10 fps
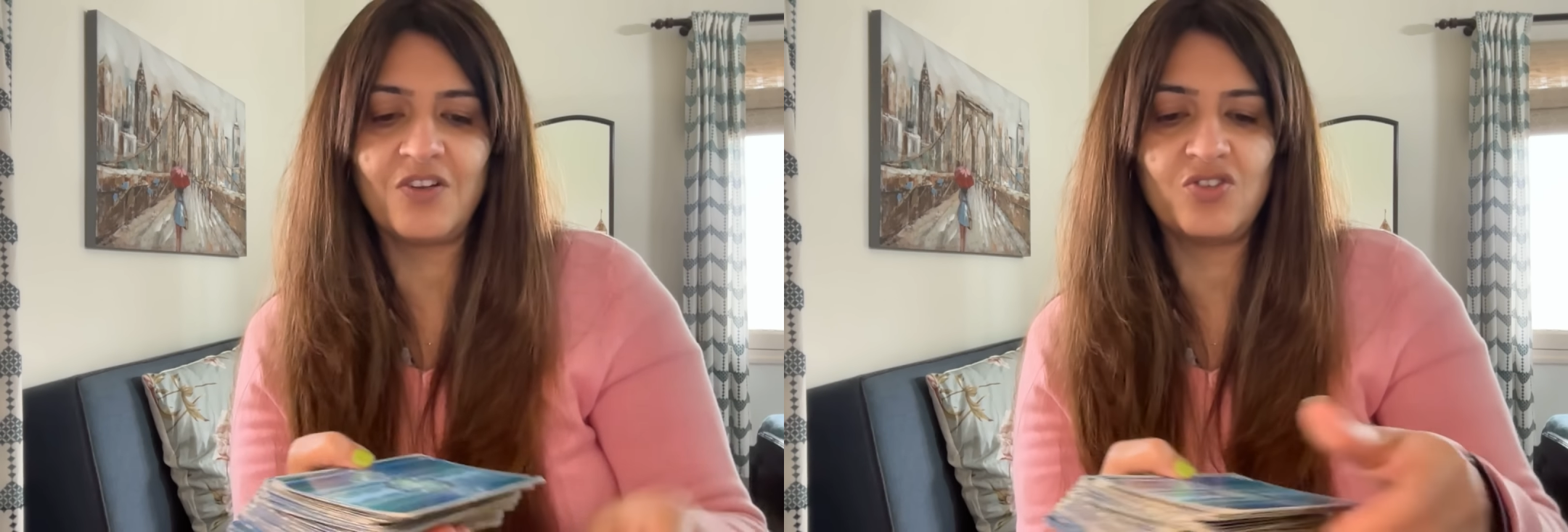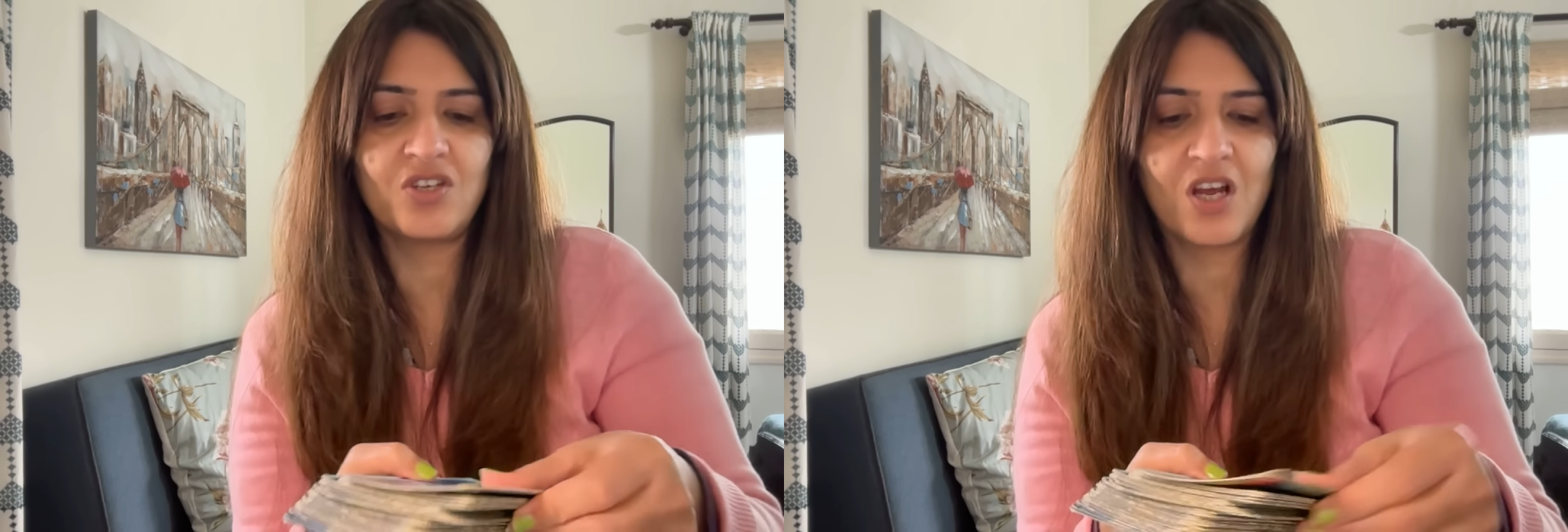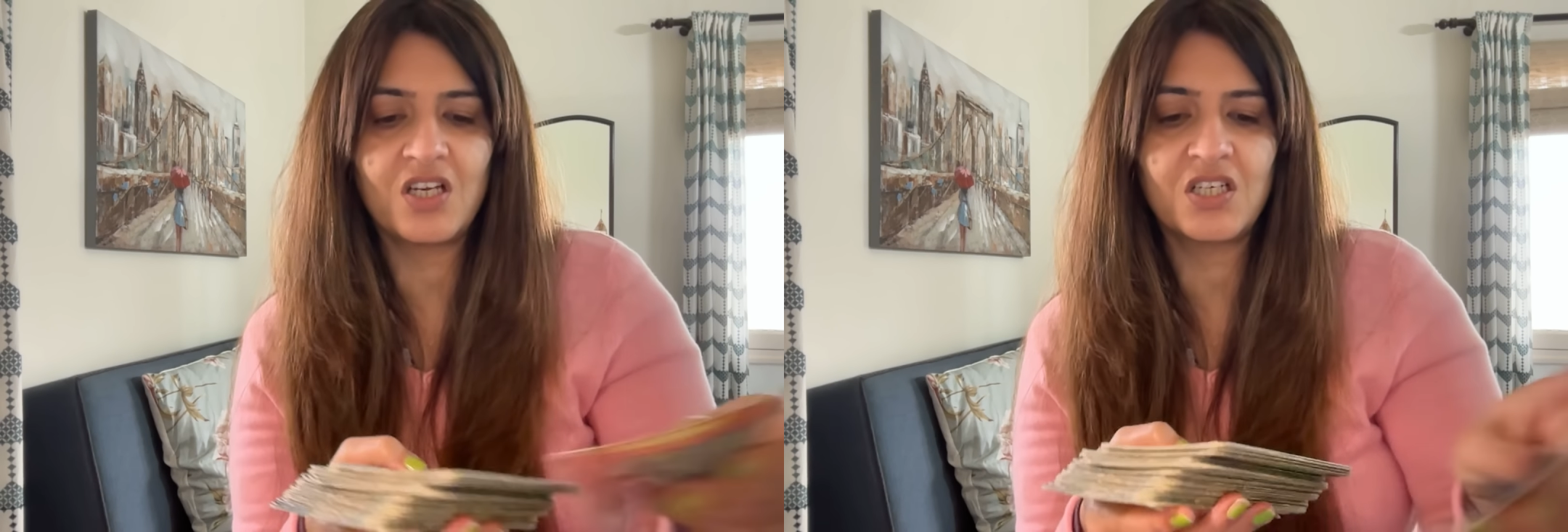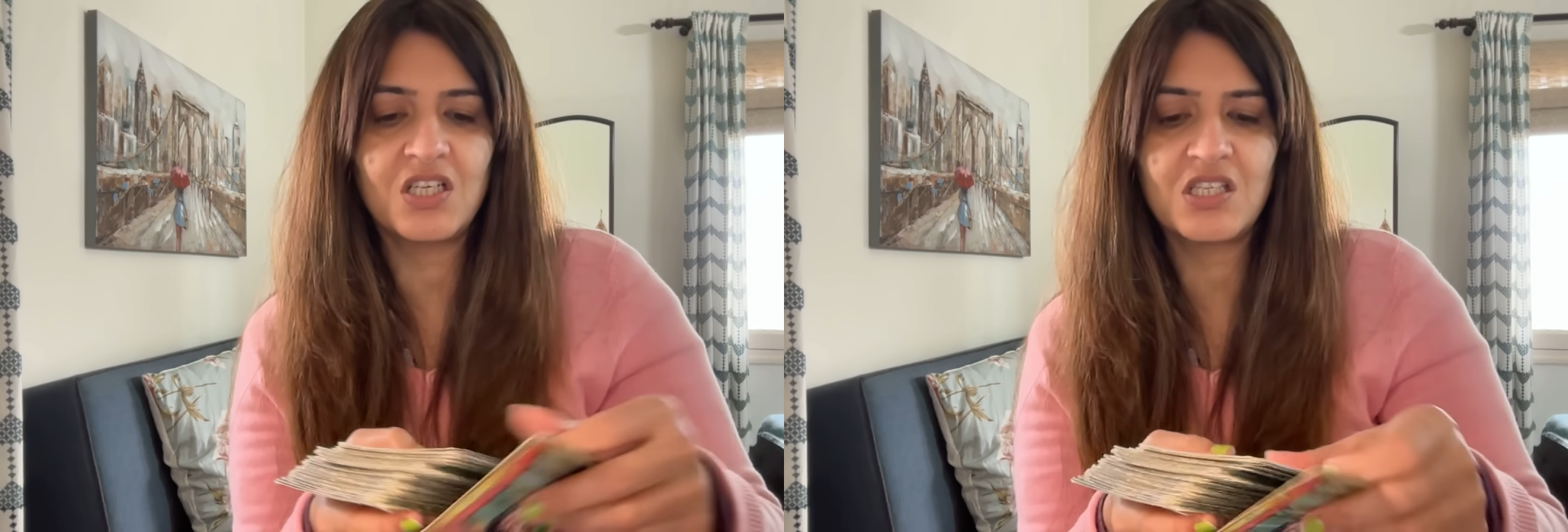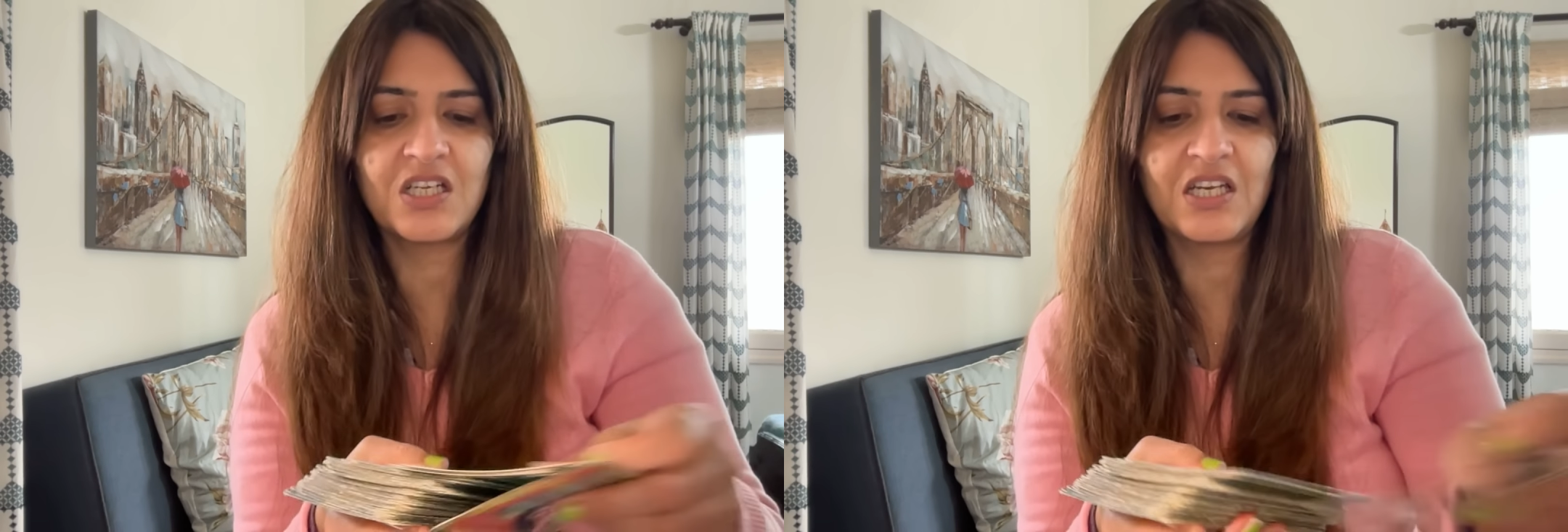When you start
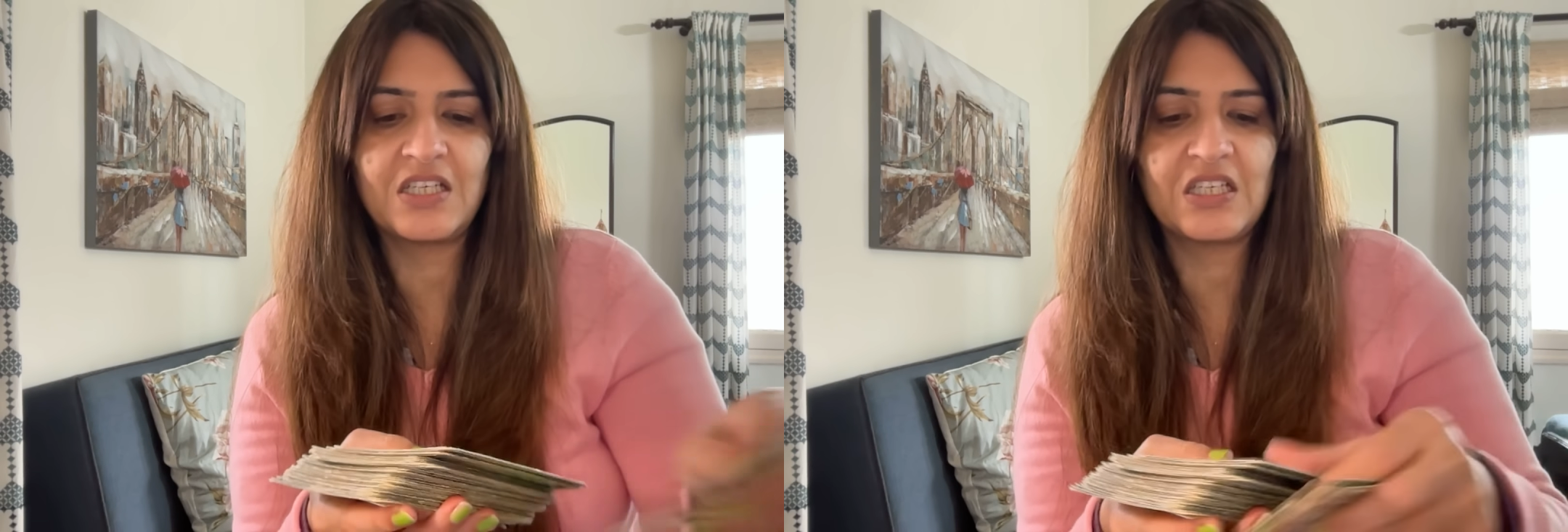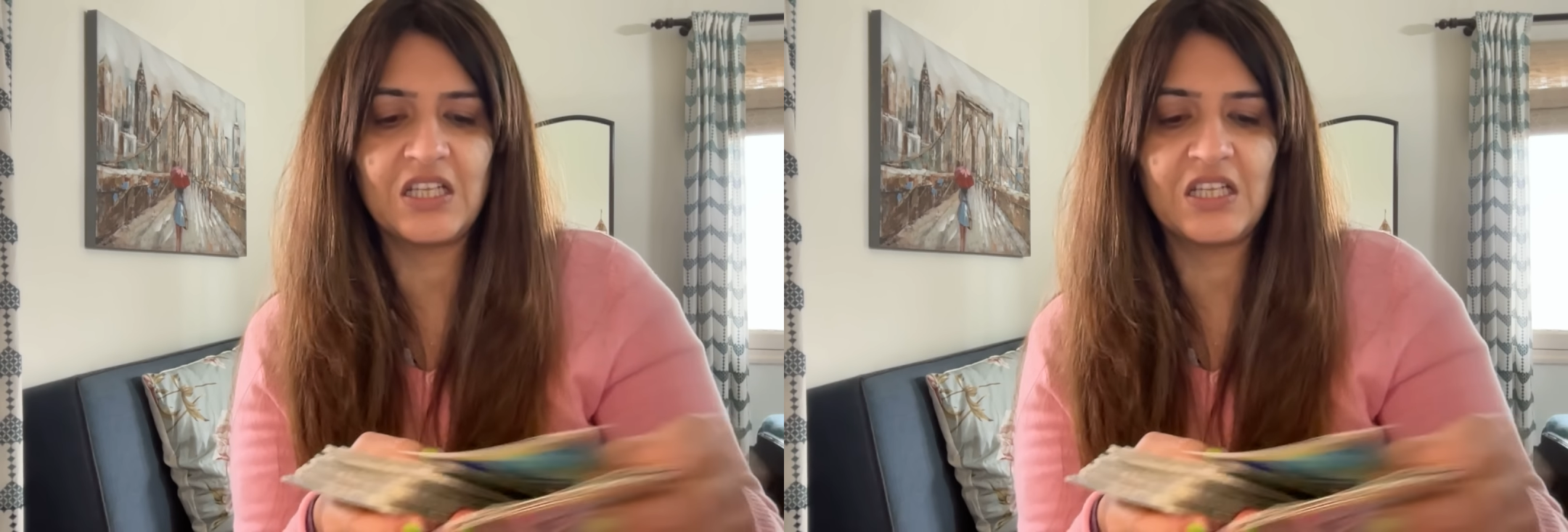disconnecting,